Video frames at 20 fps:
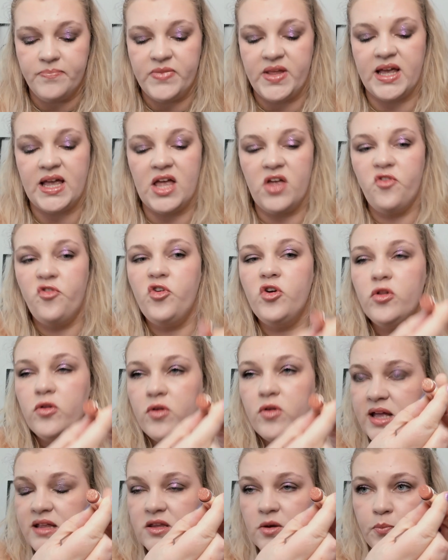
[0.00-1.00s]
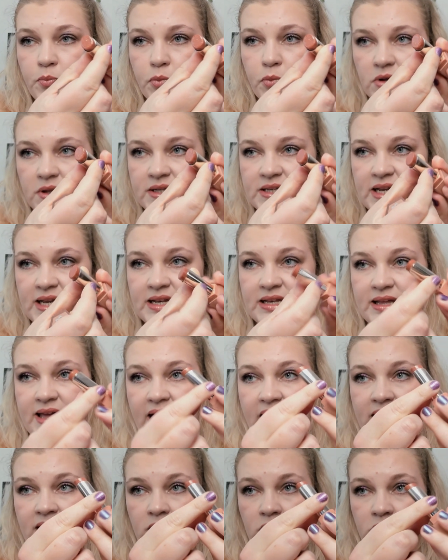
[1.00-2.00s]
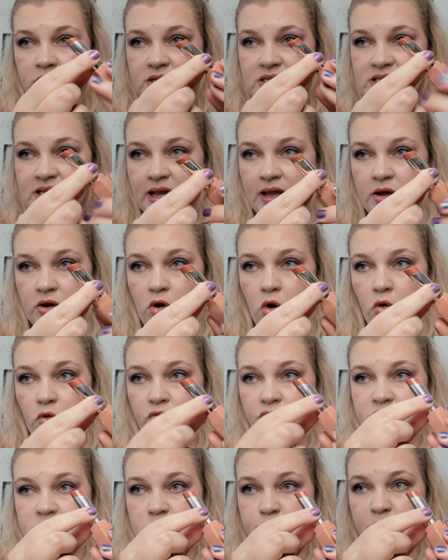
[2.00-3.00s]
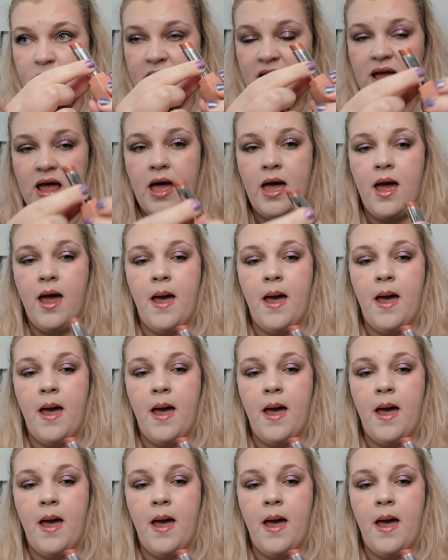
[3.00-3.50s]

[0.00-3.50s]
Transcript: Like, if you look at the bullet, it kind of looks like an overspray,